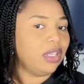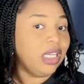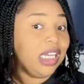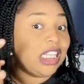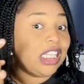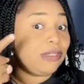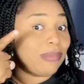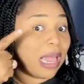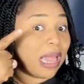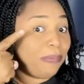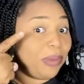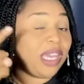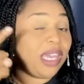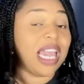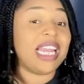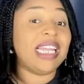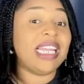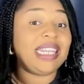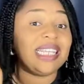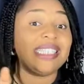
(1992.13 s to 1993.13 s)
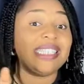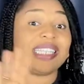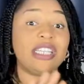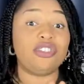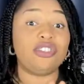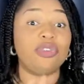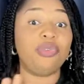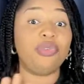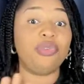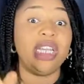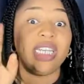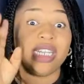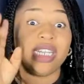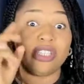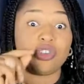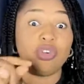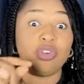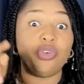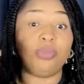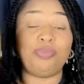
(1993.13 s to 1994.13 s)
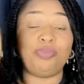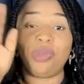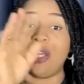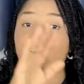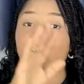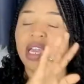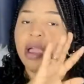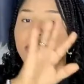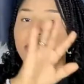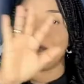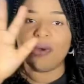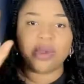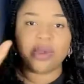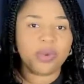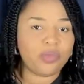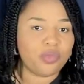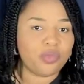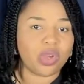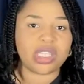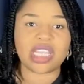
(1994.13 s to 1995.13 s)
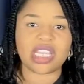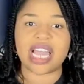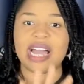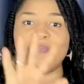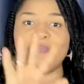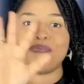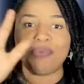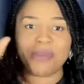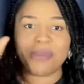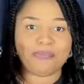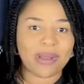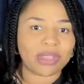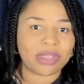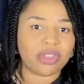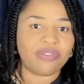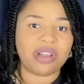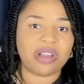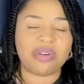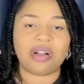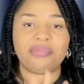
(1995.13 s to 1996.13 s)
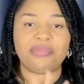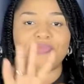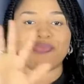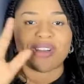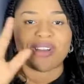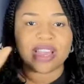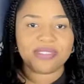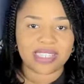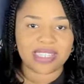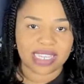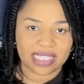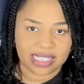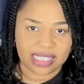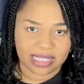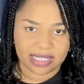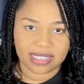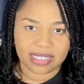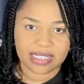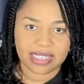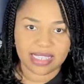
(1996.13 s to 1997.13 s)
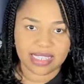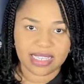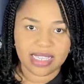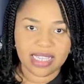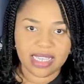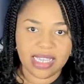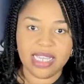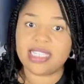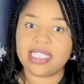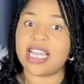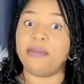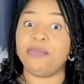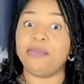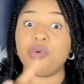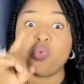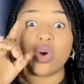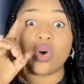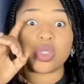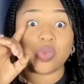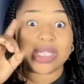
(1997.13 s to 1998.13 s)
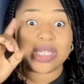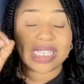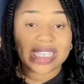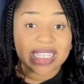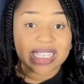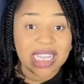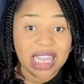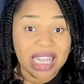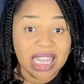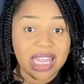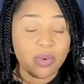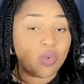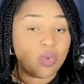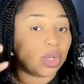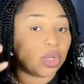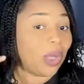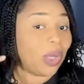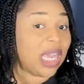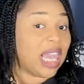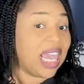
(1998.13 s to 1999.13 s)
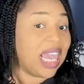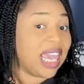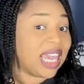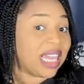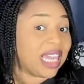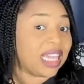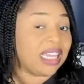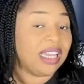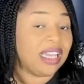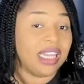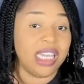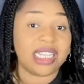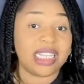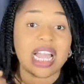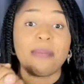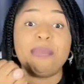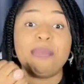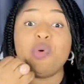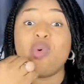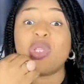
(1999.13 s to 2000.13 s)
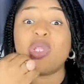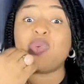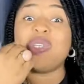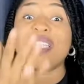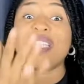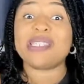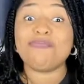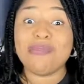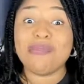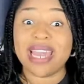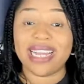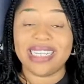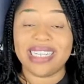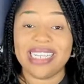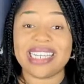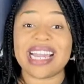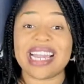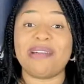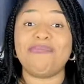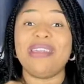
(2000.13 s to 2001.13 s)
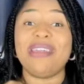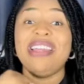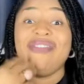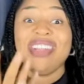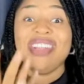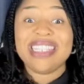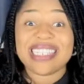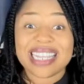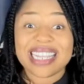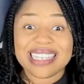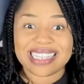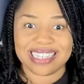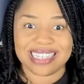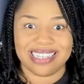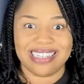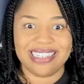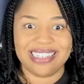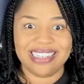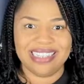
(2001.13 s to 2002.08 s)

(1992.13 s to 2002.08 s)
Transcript: It might be anything sensory need. It's going to be what can be part of our five senses. It can be what we see, what we hear. It can be what we smell. It can be irritating.